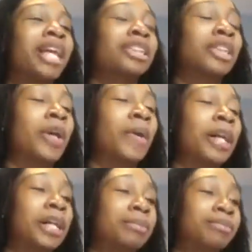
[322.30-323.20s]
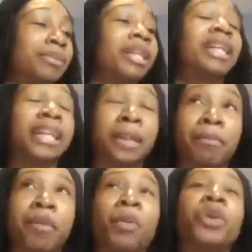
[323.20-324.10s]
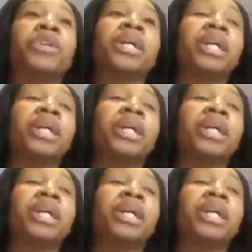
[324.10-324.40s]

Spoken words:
So, again, when you're